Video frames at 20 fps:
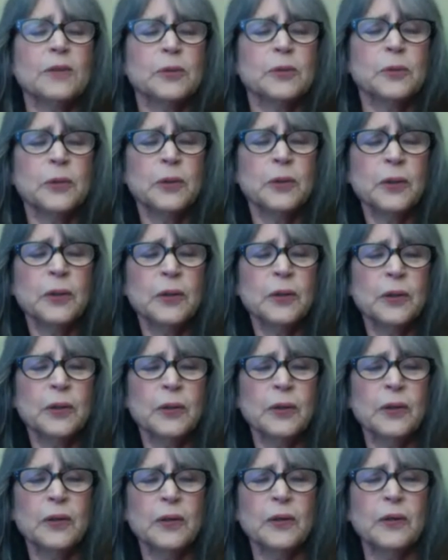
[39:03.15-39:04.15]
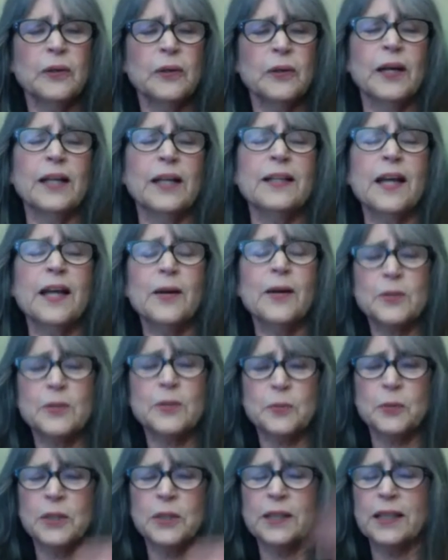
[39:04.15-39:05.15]
Woo! And now
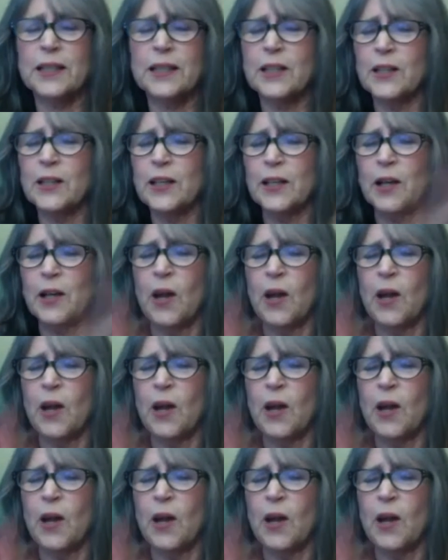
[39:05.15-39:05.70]
it's really good.